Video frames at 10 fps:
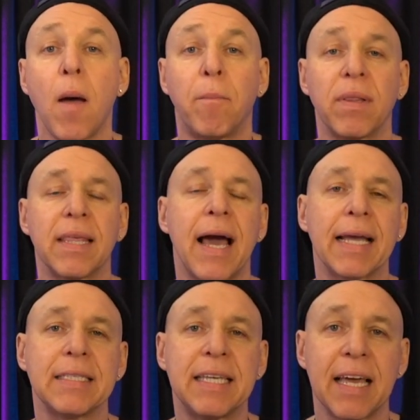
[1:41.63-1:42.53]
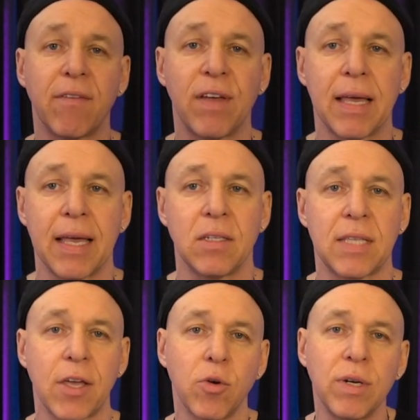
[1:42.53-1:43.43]
But the idea of it is
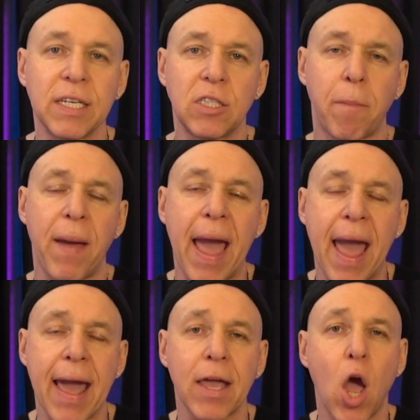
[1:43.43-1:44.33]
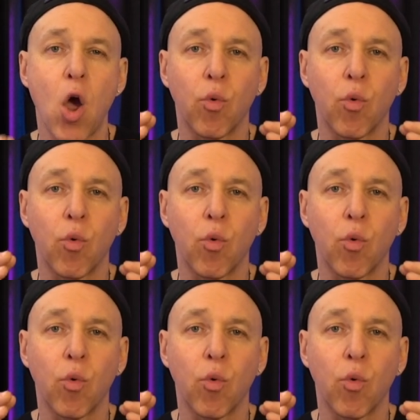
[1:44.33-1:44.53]
that you need to pay